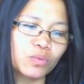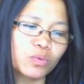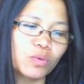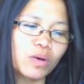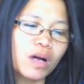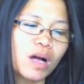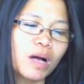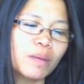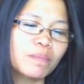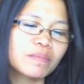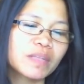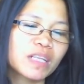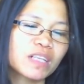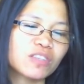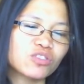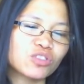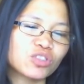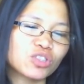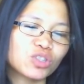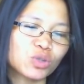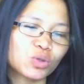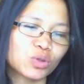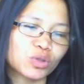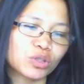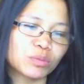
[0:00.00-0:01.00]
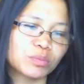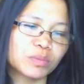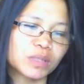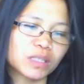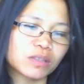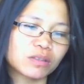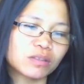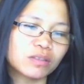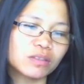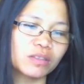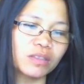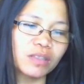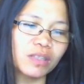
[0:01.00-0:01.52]
Well, I'm not sure
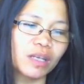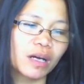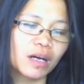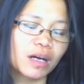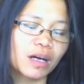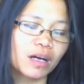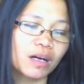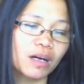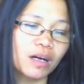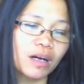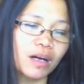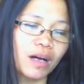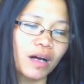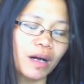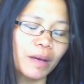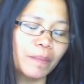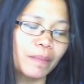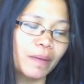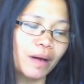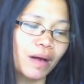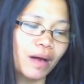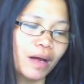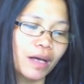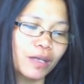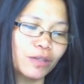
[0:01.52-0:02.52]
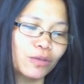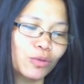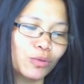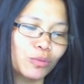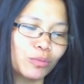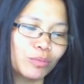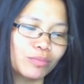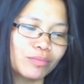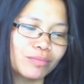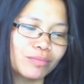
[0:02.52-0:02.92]
because I don't